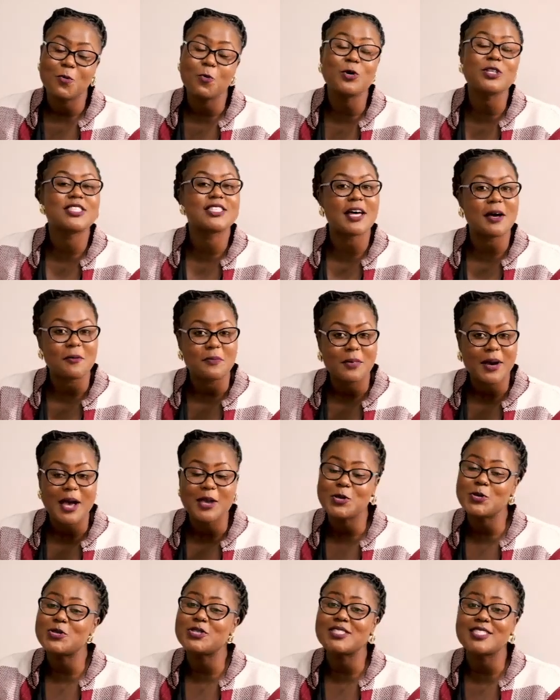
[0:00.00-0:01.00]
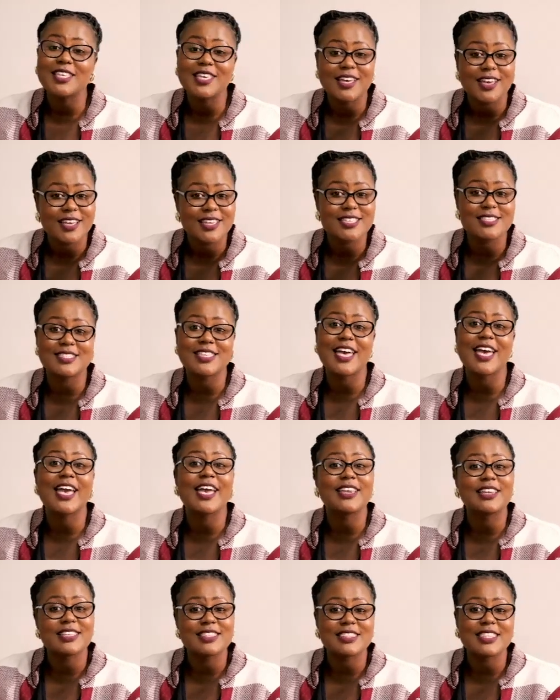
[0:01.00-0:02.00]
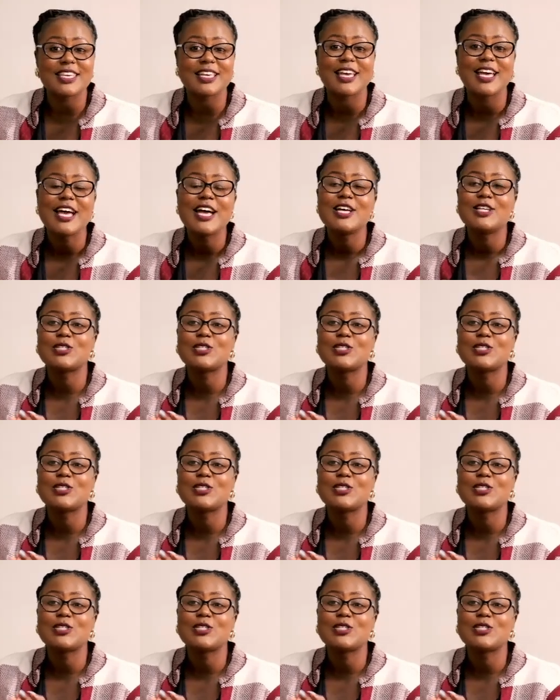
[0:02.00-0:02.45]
what's up? Are you sick? Is there anything?